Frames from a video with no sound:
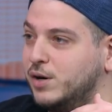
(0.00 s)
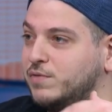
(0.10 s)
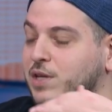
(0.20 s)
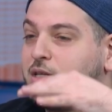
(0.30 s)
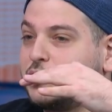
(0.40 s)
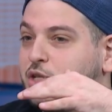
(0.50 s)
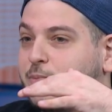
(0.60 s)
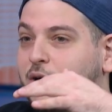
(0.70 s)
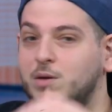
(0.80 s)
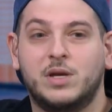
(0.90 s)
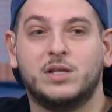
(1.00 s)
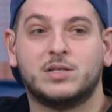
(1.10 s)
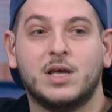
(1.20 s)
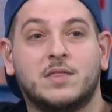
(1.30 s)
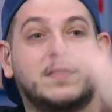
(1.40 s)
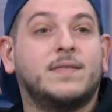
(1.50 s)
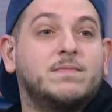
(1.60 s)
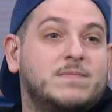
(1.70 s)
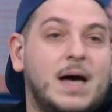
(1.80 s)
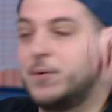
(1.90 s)
If the industry's better, it means
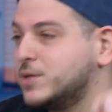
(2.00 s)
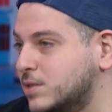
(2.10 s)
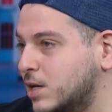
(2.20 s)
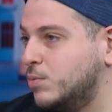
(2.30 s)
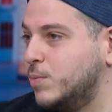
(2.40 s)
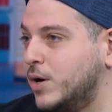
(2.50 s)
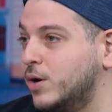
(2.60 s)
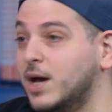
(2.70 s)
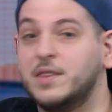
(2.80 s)
that person's gonna be better.